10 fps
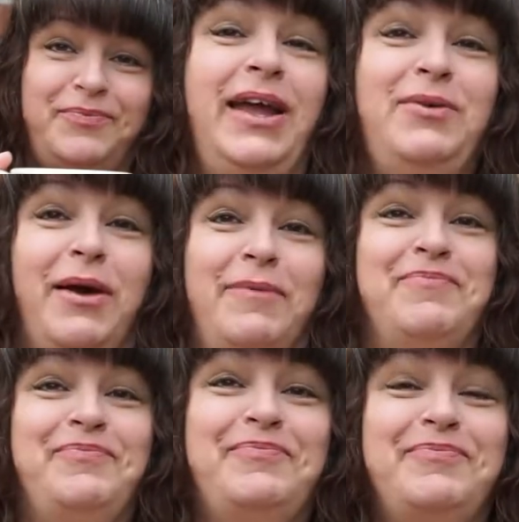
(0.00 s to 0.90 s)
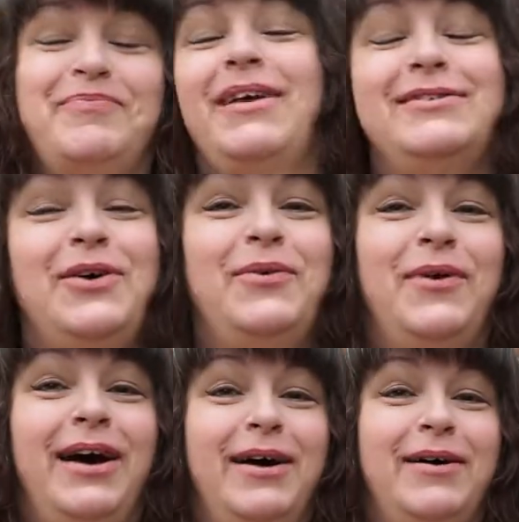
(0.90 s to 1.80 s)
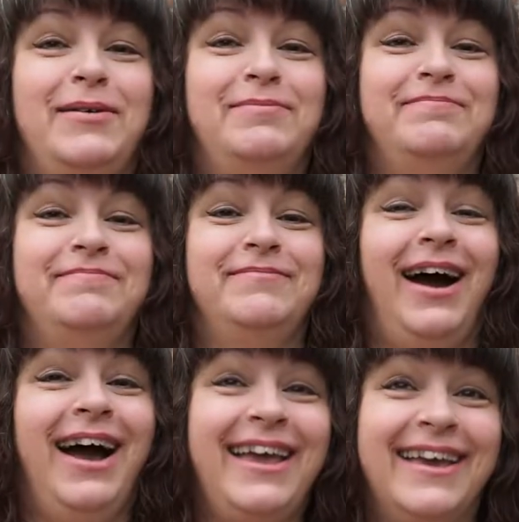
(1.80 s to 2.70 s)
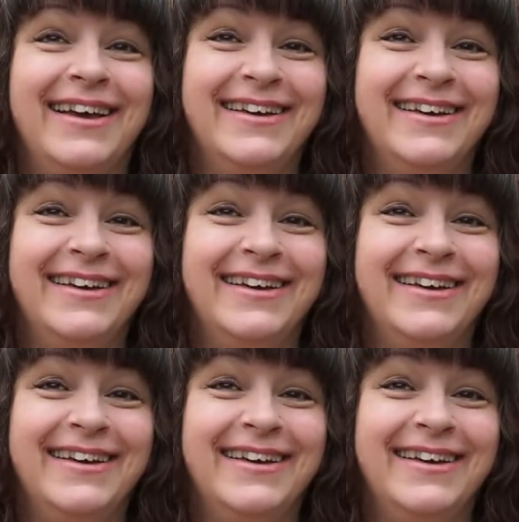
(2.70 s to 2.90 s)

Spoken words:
Anyway, so, hi.